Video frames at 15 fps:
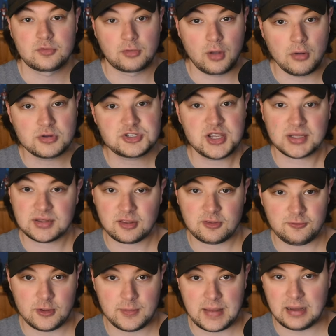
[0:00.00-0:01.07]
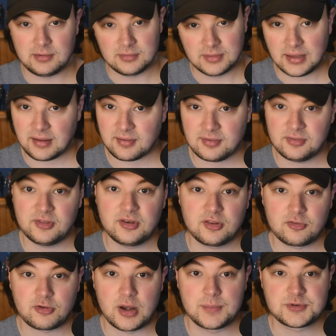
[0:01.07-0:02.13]
So go and check this film out, link is in the
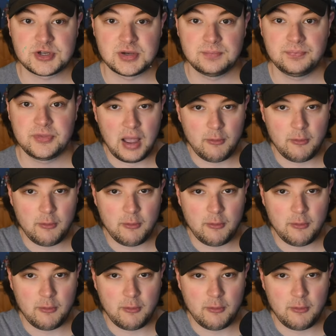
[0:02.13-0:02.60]
description.